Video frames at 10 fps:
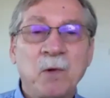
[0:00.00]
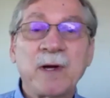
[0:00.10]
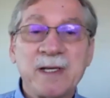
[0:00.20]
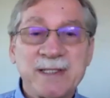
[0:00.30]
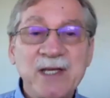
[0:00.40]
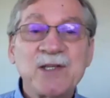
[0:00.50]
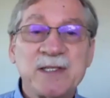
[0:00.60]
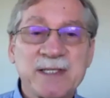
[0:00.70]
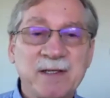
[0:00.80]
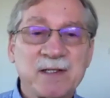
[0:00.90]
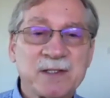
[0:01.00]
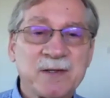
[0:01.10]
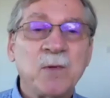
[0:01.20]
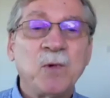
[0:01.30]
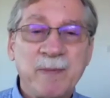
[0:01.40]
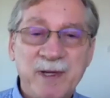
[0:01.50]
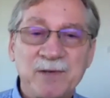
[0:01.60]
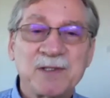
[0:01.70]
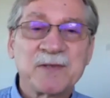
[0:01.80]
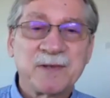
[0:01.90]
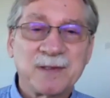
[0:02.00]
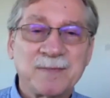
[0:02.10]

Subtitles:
Organization skills would have been useful.